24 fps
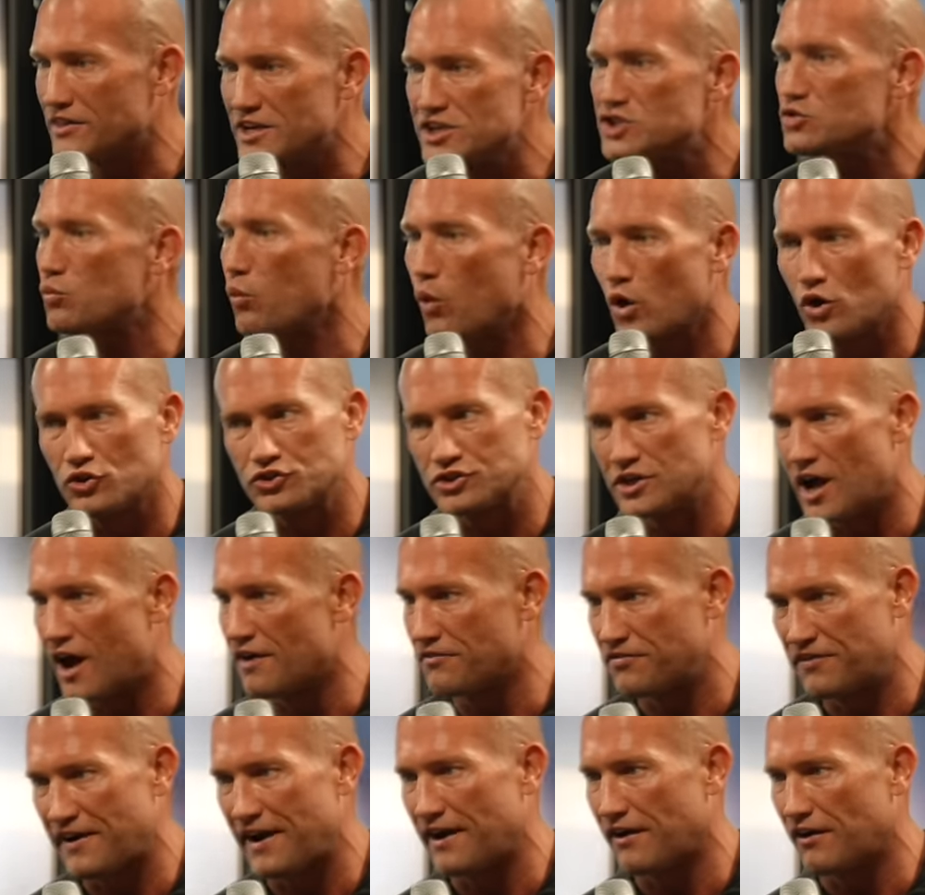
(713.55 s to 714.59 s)
this world's
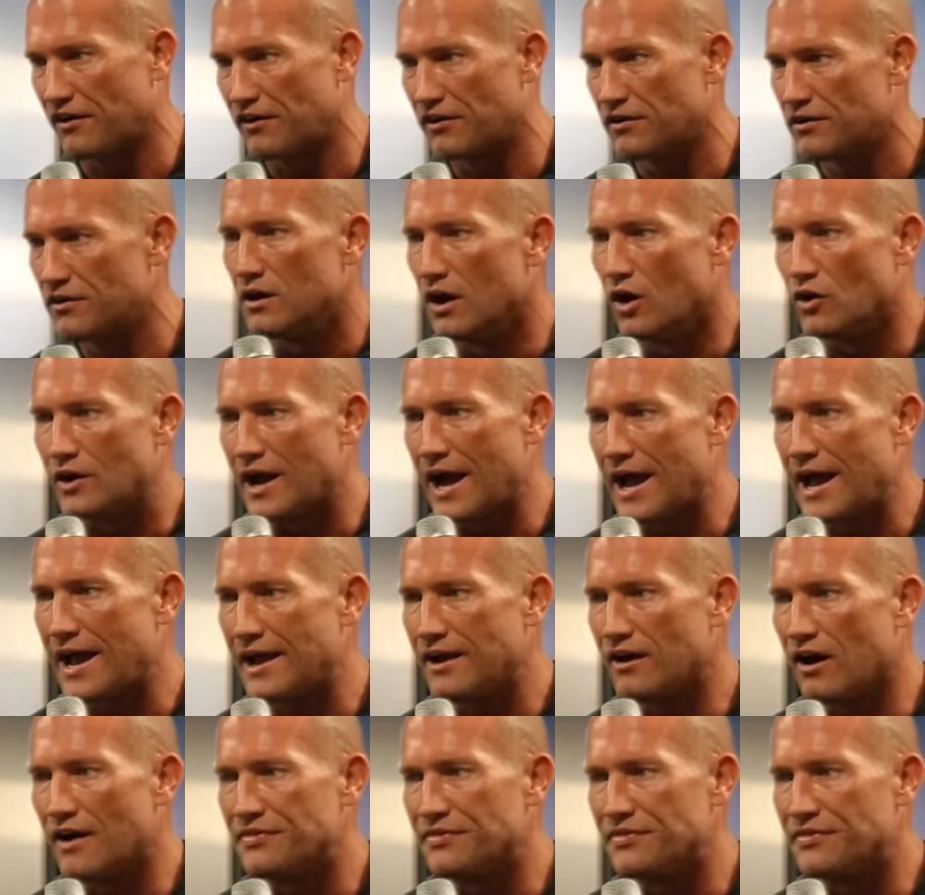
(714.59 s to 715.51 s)
not fair, okay?